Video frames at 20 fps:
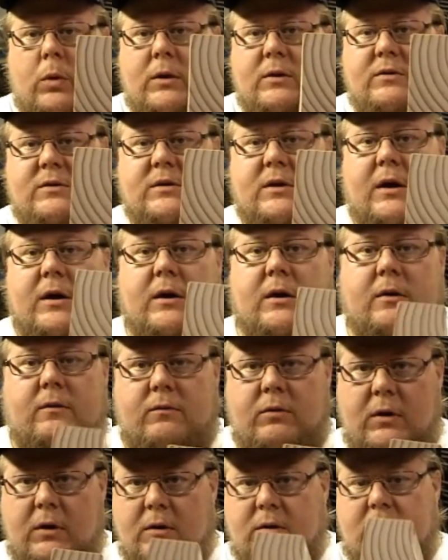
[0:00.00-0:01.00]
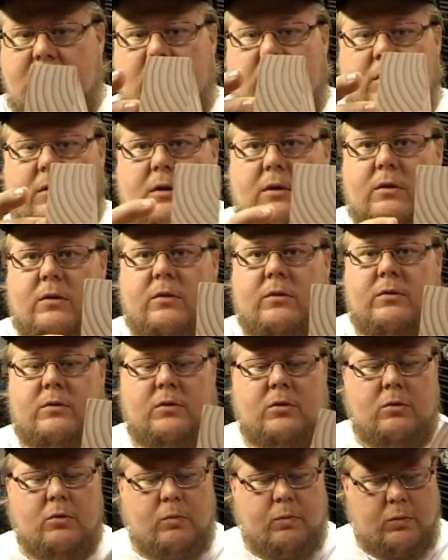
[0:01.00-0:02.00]
one side of the entire length of the
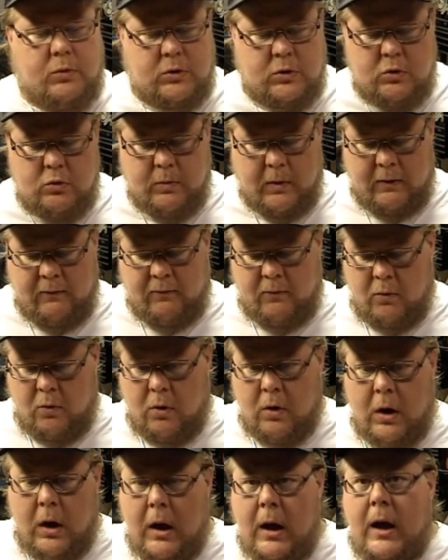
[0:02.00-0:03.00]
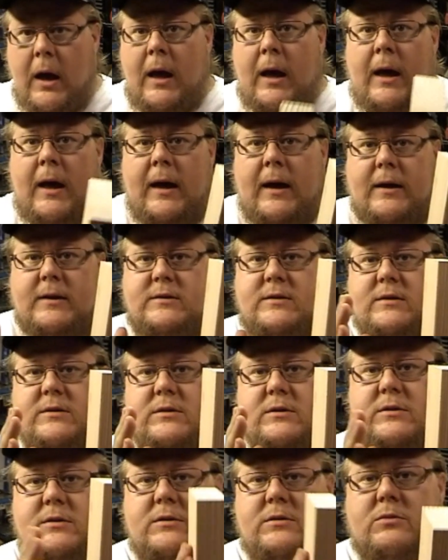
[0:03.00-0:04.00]
2x4. And since
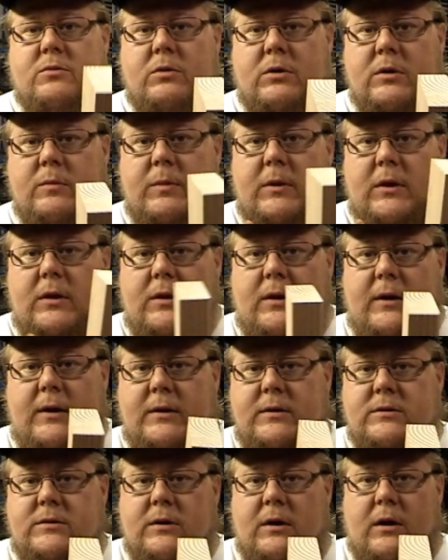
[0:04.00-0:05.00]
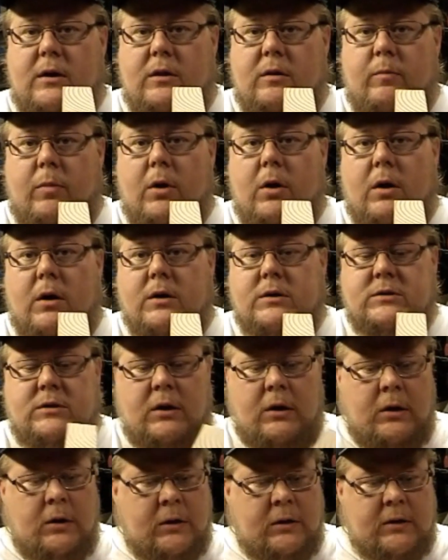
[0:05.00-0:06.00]
this is going to be the inside of the box,
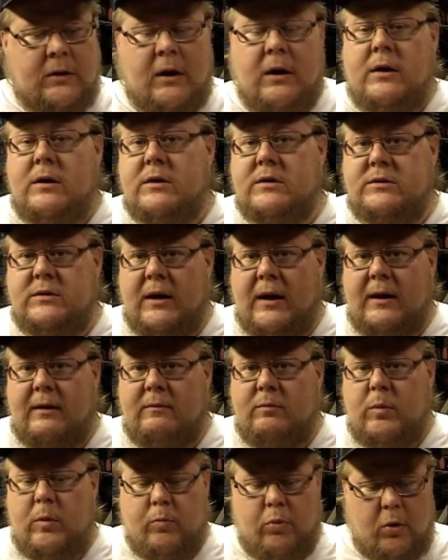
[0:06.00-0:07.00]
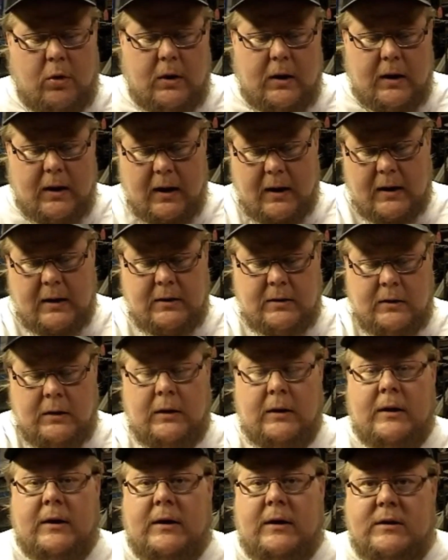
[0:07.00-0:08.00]
the cut doesn't have to be pretty. I can
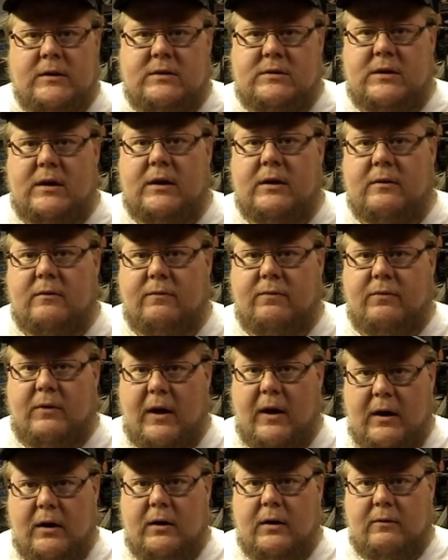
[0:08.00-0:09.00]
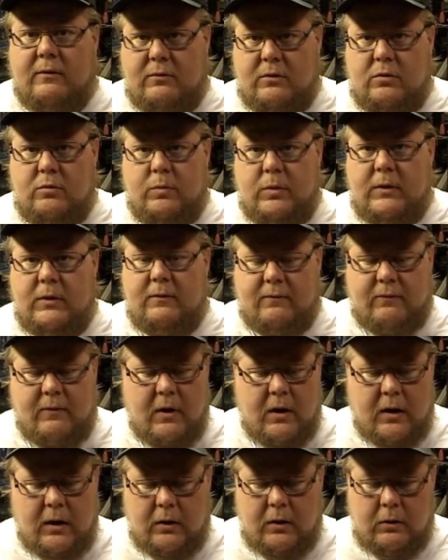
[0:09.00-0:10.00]
sand it flat enough to be
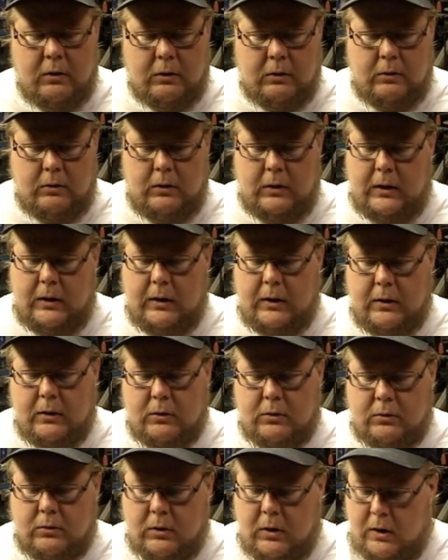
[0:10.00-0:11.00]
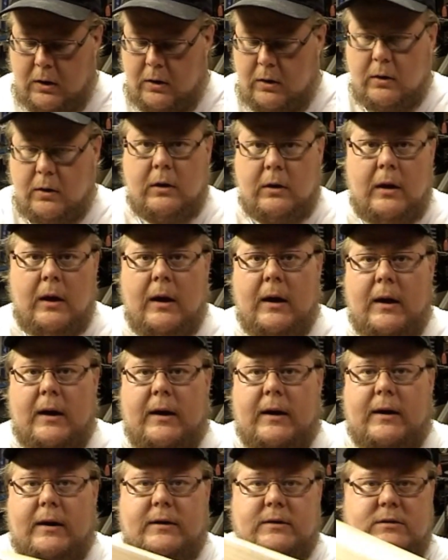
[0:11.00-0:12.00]
fine, and
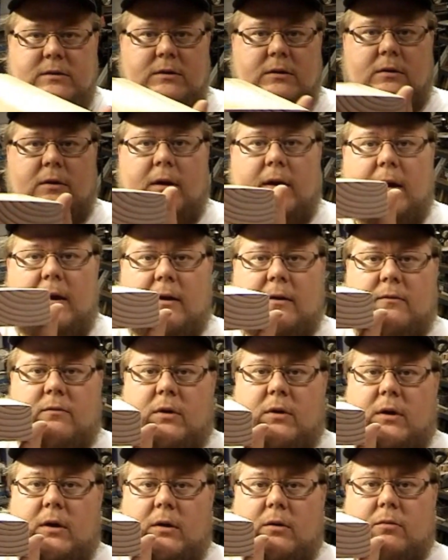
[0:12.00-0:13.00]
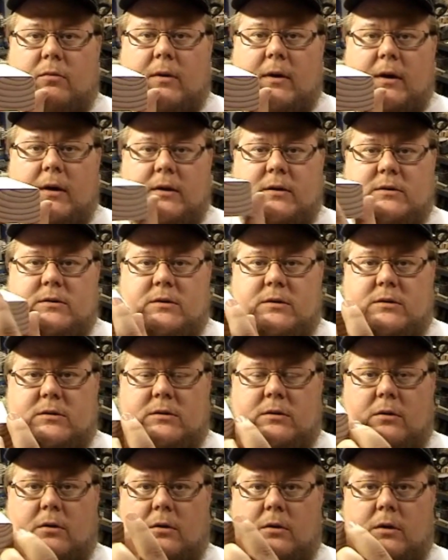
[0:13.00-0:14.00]
I still have the
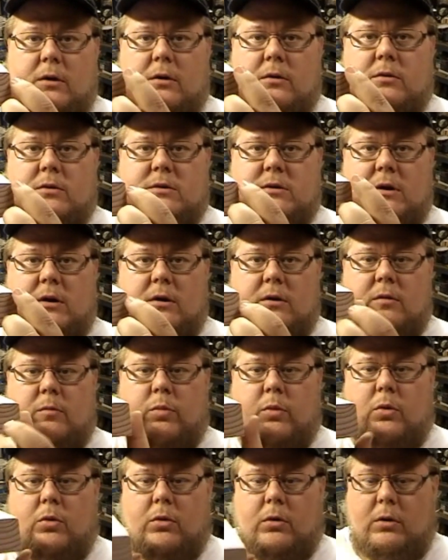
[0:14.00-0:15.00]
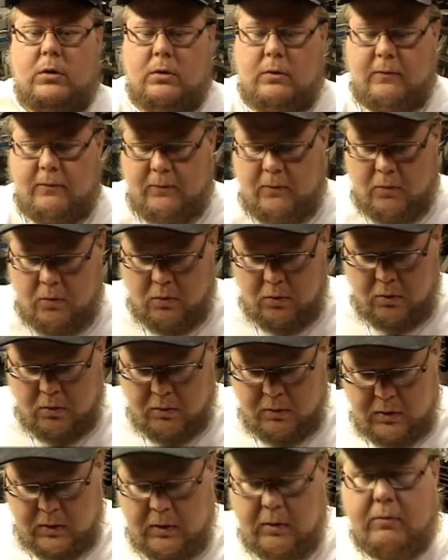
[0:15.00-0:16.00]
radiuses on the other side of the board for
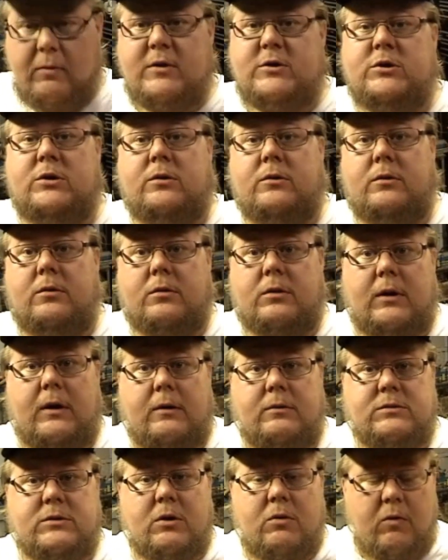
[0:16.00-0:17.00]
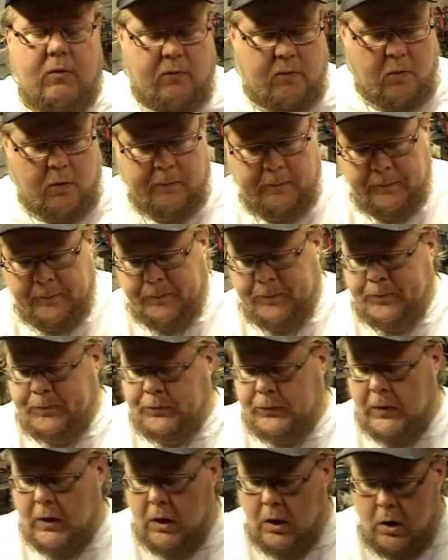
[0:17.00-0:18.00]
the original look that I was going for.
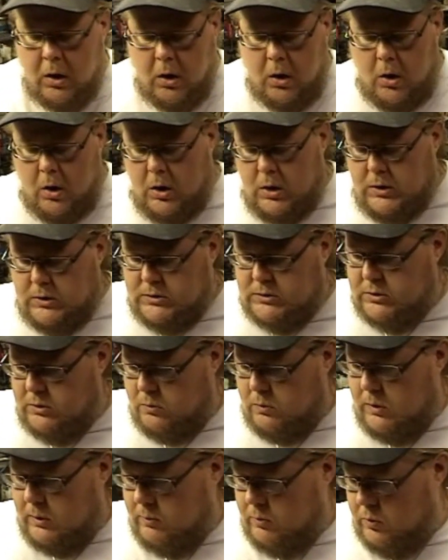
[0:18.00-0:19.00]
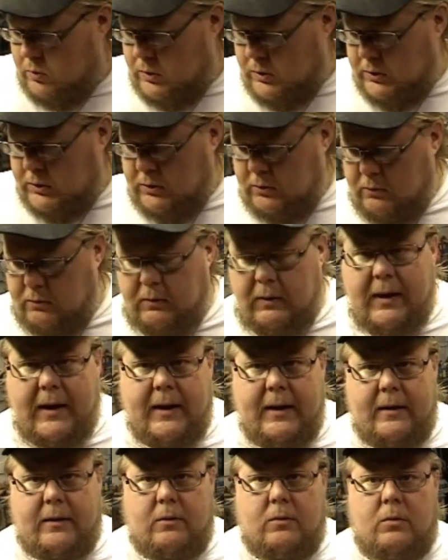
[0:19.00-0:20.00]
So what I'm going to do
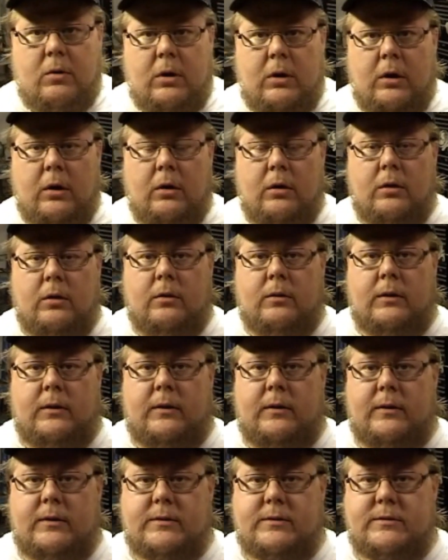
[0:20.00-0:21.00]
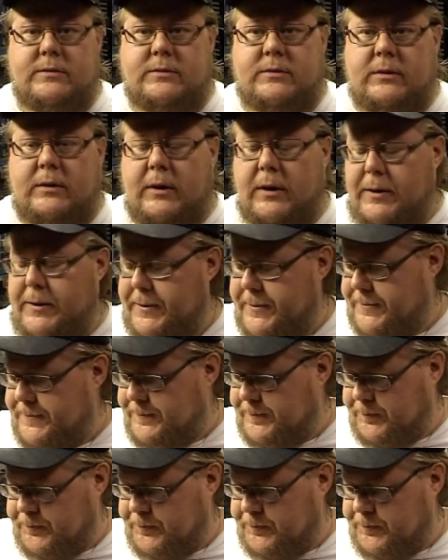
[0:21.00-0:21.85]
now is I